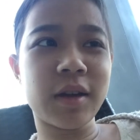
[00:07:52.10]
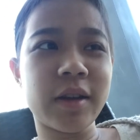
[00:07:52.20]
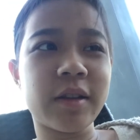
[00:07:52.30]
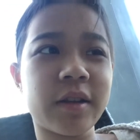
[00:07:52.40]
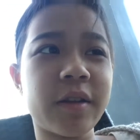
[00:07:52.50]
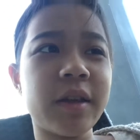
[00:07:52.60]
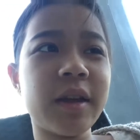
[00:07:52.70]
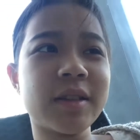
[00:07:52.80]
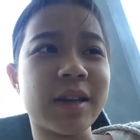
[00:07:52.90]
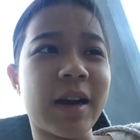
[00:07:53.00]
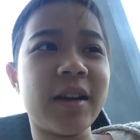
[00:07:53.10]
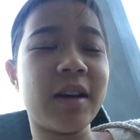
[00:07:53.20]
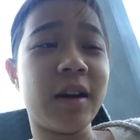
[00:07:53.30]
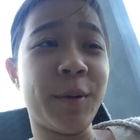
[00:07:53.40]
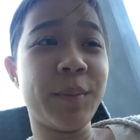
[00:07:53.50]
And the other thing is that
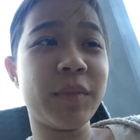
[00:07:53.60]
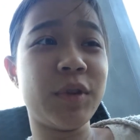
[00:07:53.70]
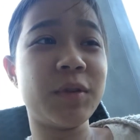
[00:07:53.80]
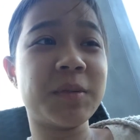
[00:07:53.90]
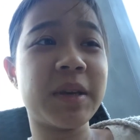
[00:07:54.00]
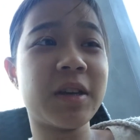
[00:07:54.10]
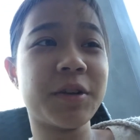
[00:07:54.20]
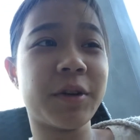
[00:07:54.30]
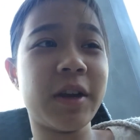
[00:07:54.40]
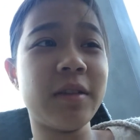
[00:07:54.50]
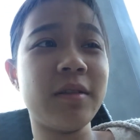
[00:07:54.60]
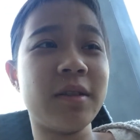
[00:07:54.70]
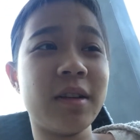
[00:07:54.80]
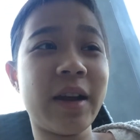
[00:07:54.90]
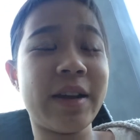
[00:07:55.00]
you speak Korean,
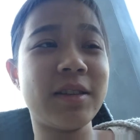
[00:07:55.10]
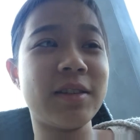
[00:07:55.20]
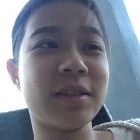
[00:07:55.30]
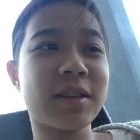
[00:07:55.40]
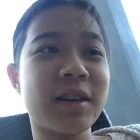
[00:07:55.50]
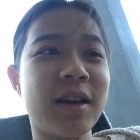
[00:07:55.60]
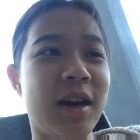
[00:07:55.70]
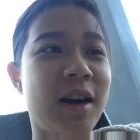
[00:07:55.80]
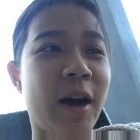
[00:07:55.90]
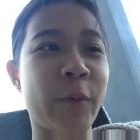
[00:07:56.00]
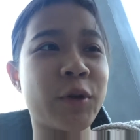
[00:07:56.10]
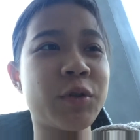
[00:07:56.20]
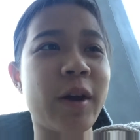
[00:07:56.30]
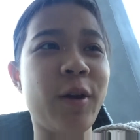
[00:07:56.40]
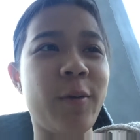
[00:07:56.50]
and I'm not
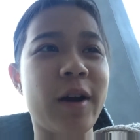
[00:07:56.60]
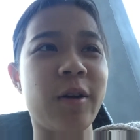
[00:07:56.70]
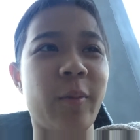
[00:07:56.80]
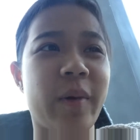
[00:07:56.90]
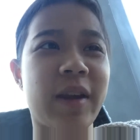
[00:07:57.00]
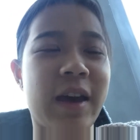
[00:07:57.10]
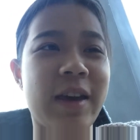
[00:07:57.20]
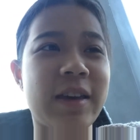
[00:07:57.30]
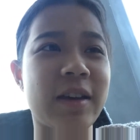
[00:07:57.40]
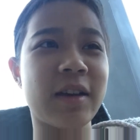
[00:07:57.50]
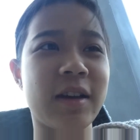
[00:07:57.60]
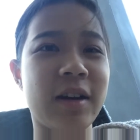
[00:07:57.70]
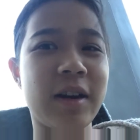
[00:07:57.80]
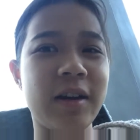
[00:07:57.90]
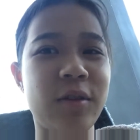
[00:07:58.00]
sure how well, but like,
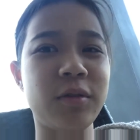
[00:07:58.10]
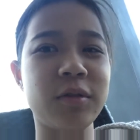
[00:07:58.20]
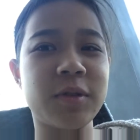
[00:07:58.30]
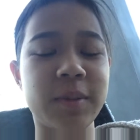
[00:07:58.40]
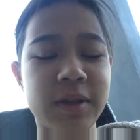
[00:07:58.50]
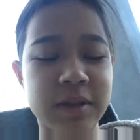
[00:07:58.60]
I know you speak